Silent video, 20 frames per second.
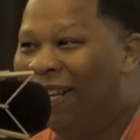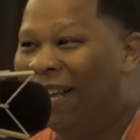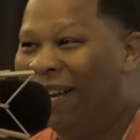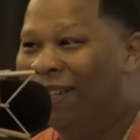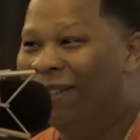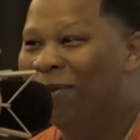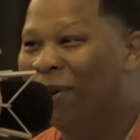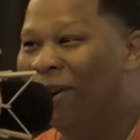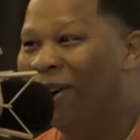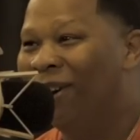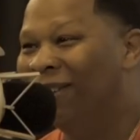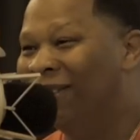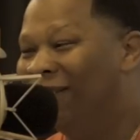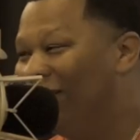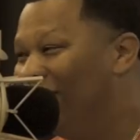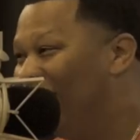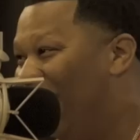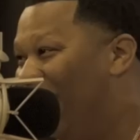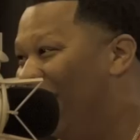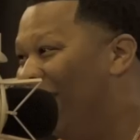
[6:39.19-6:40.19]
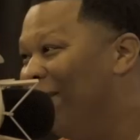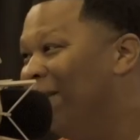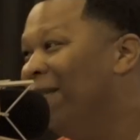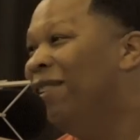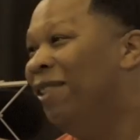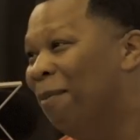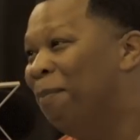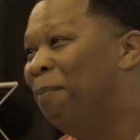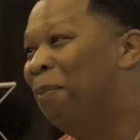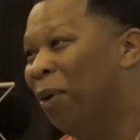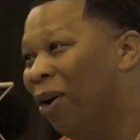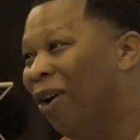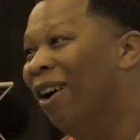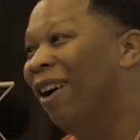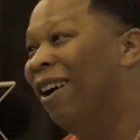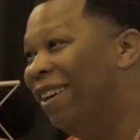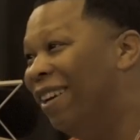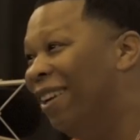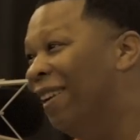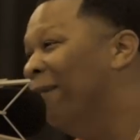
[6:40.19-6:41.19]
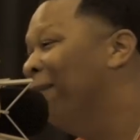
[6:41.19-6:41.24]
Like, New Orleans is like, Your Boy and